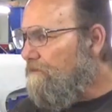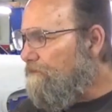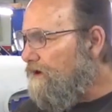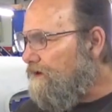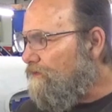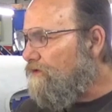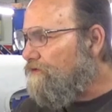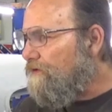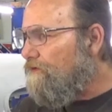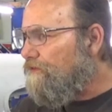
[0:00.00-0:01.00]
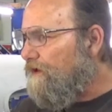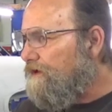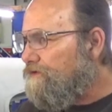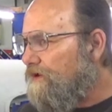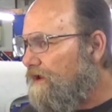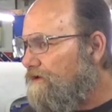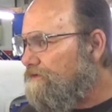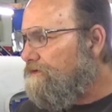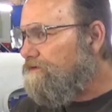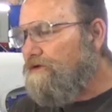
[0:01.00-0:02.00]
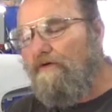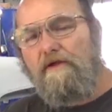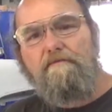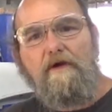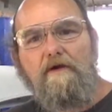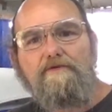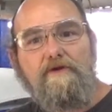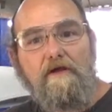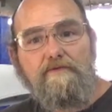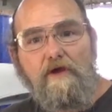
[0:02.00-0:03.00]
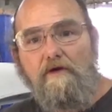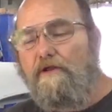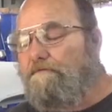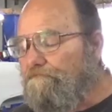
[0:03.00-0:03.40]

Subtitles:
But I want to throw a thanks out to him. His name's Cody.